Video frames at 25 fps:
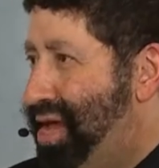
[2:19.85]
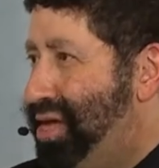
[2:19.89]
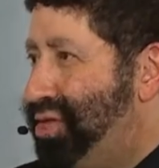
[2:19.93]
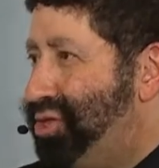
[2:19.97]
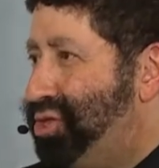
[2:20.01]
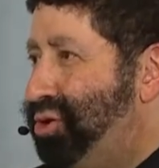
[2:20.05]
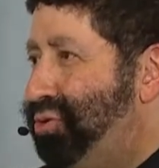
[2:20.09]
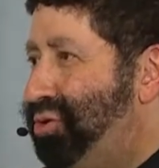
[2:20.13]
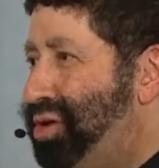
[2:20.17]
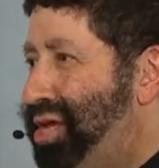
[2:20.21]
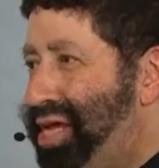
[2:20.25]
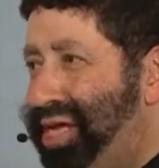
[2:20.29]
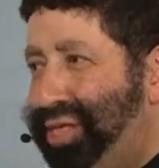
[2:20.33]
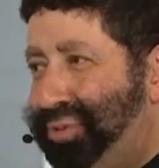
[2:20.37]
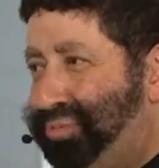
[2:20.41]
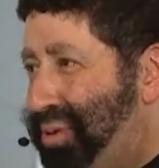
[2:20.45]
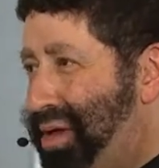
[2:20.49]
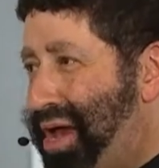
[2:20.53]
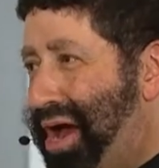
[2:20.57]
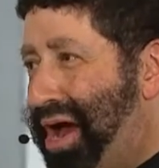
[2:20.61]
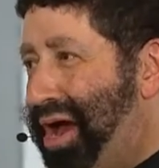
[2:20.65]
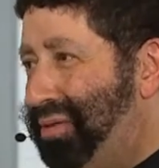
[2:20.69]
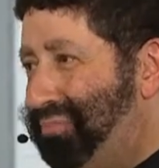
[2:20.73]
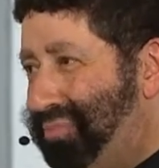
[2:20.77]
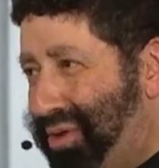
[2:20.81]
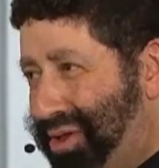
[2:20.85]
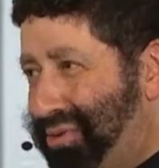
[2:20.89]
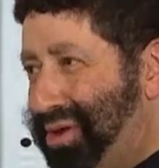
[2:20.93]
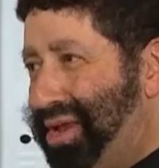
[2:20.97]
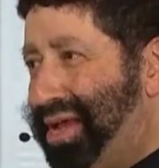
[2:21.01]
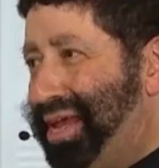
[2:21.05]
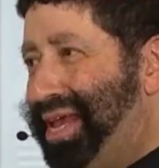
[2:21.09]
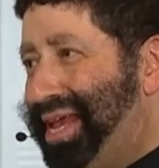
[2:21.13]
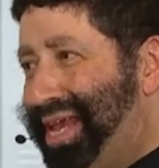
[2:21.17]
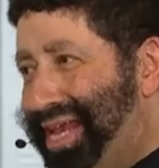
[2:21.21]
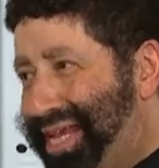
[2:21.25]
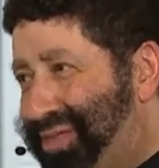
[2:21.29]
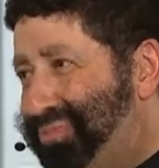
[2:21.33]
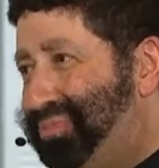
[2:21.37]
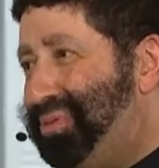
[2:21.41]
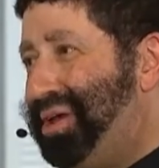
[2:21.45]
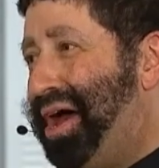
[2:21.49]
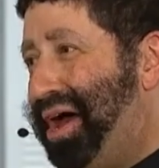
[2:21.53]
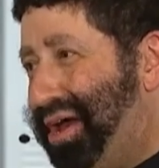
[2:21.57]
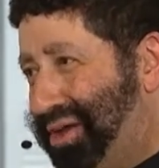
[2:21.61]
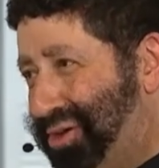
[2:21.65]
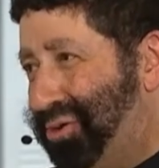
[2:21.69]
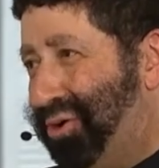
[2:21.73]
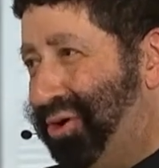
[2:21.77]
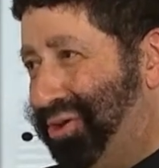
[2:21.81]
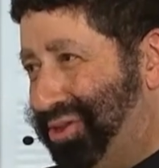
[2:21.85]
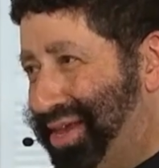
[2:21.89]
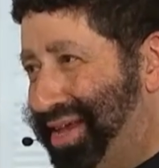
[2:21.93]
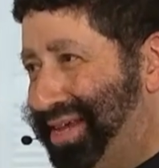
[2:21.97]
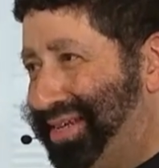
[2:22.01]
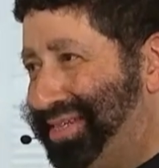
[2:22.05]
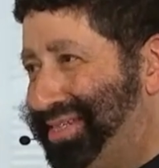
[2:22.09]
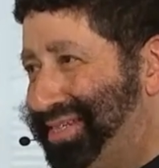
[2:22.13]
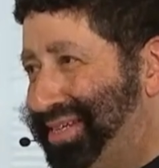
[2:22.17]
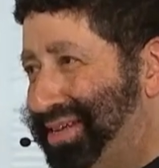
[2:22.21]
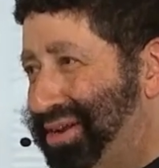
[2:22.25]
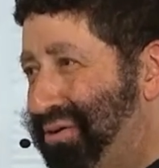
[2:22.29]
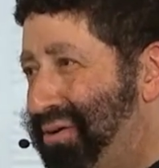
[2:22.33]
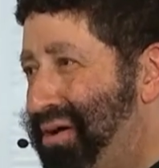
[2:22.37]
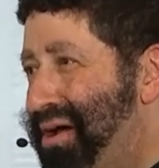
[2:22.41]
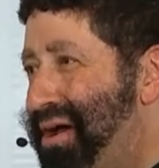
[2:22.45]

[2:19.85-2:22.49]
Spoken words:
So he's behind. By the way, he's behind all this.